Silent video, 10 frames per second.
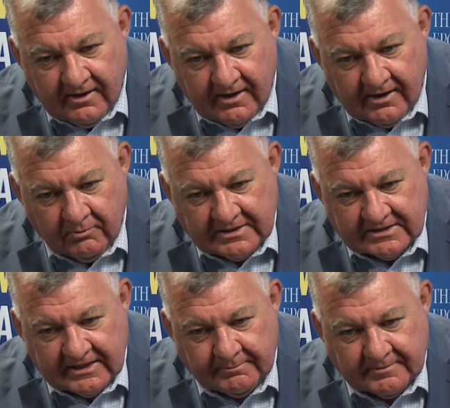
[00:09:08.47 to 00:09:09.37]
We
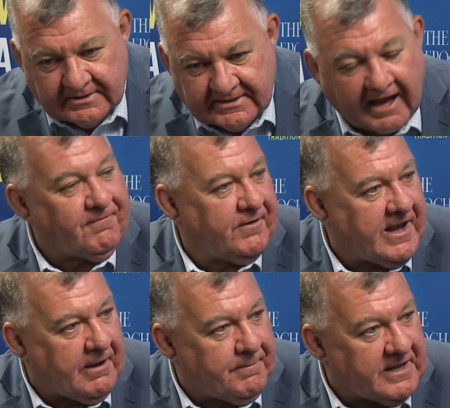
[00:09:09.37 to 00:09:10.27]
sleep safely in
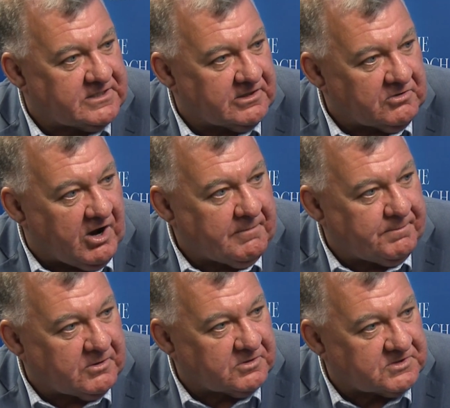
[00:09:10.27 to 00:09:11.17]
our beds at night
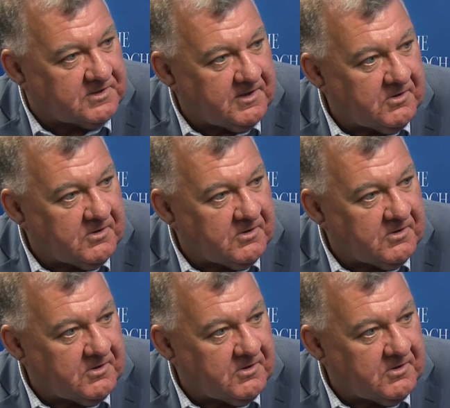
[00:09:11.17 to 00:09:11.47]
because